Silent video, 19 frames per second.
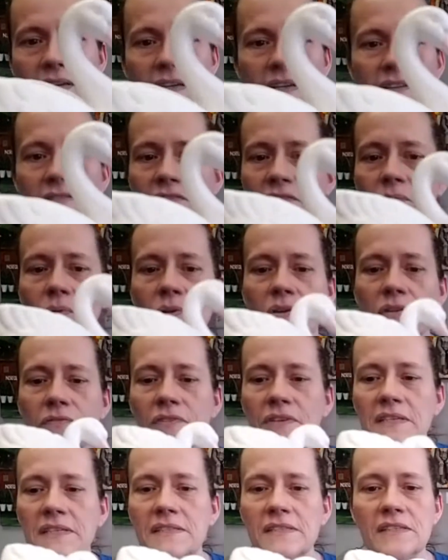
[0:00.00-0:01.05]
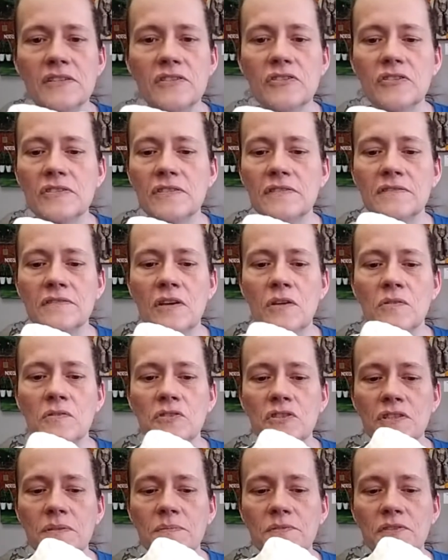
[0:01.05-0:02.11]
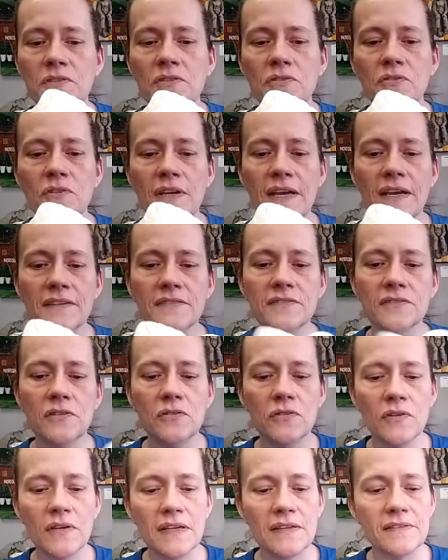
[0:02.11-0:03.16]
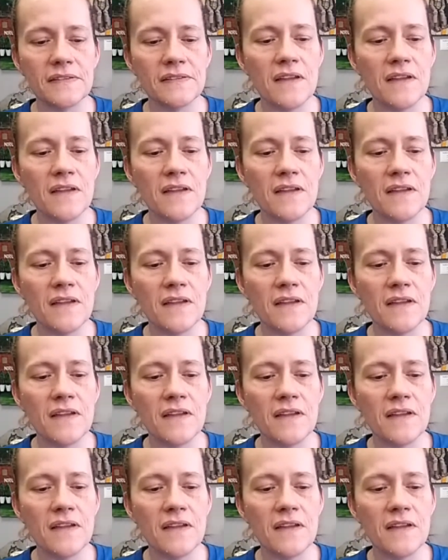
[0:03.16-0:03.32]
It's in perfect condition, no chips, no cracks, no crazy,